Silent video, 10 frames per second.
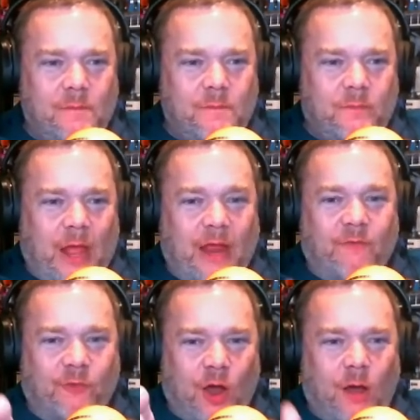like
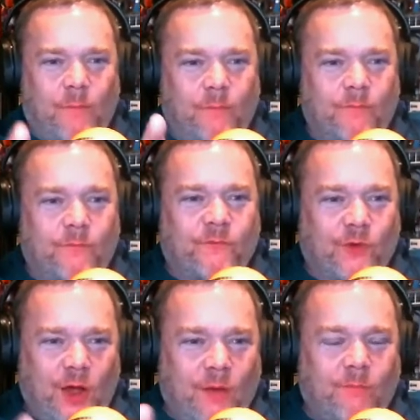from
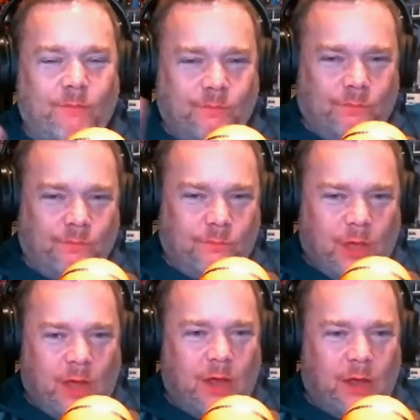
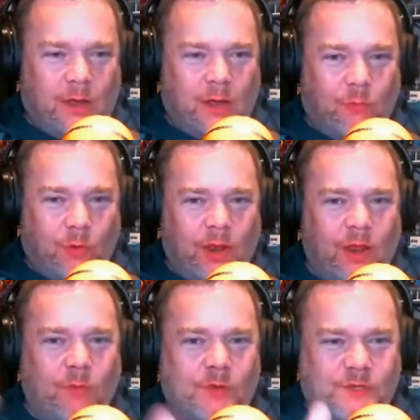where
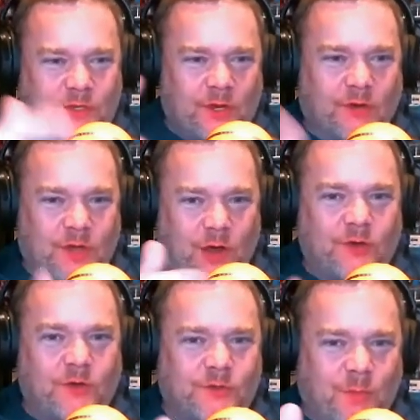he was, talking
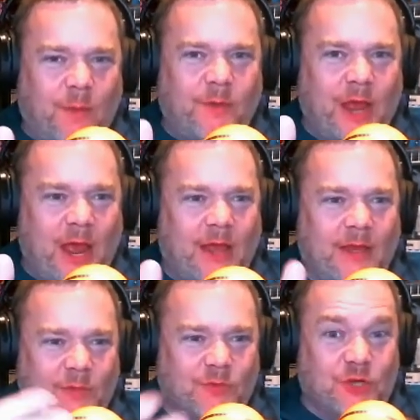to his mom and dad,
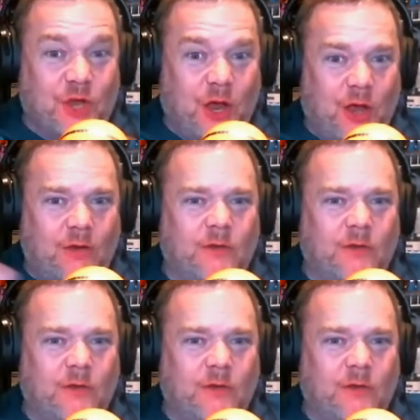and he was young.